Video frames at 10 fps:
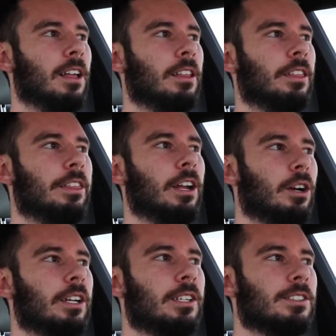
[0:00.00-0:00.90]

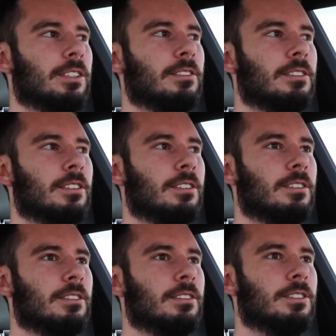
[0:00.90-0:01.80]
There is
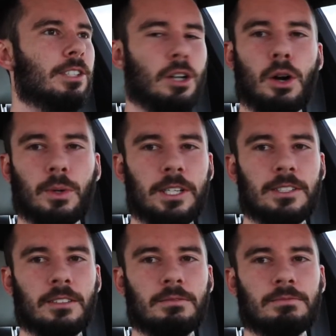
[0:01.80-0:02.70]
zero
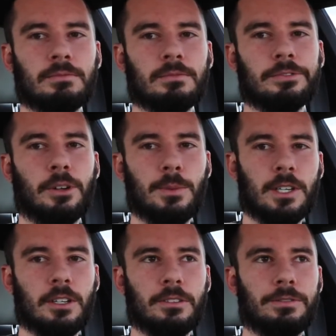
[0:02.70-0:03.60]
reason from
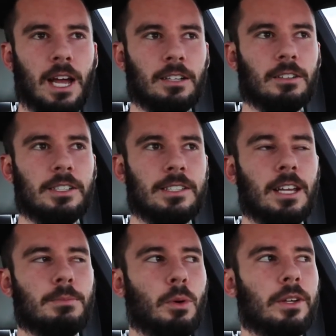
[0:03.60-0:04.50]
a factory
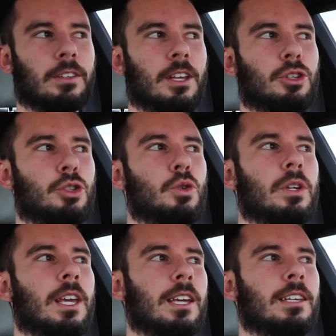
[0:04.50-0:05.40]
standpoint that you
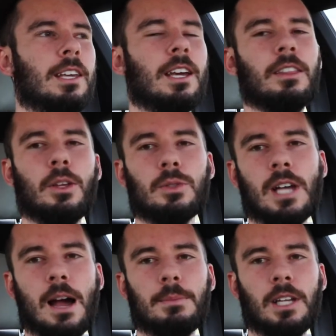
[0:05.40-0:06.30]
can't get those
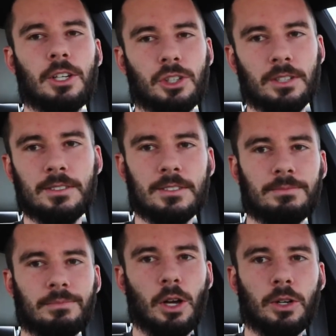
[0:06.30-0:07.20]
combinations,
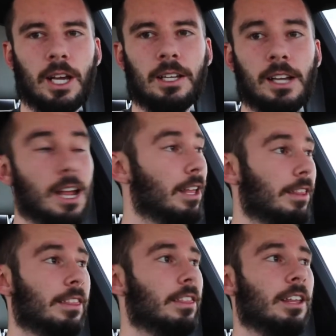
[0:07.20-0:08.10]
okay?
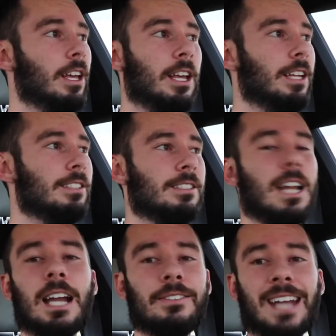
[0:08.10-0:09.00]
It's
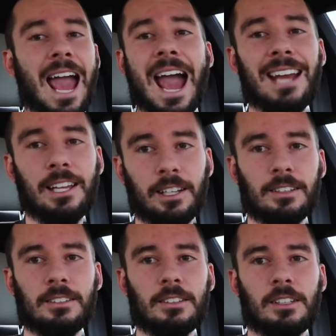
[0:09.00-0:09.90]
not even
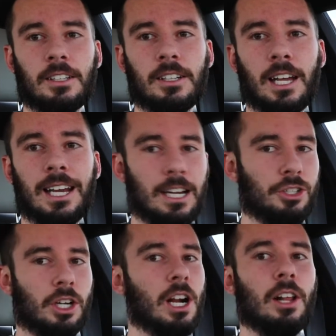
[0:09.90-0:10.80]
adding an
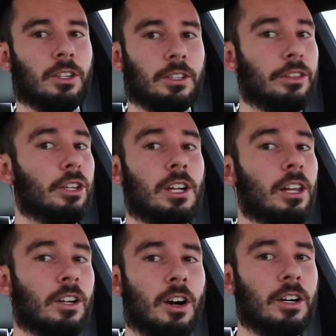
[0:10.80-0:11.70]
extra color. The
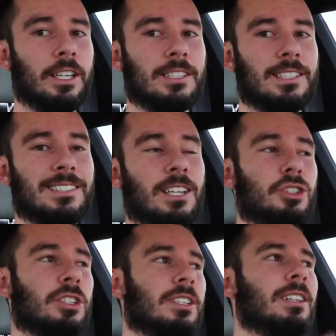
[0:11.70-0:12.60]
color already exists.
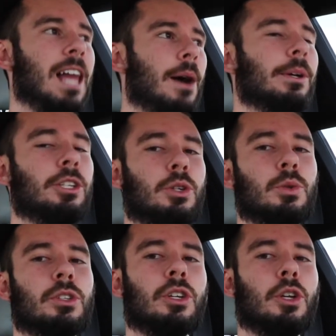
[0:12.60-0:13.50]
It's just allowing
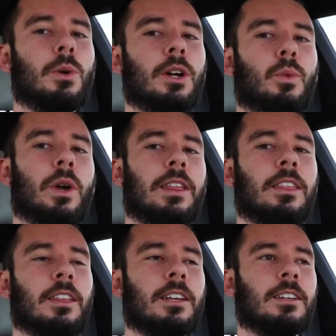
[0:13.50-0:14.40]
you to do it
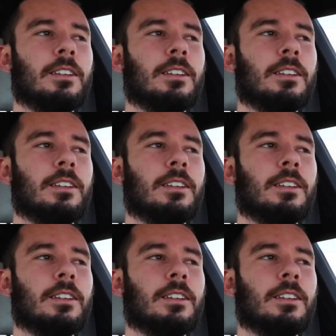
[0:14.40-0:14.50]
with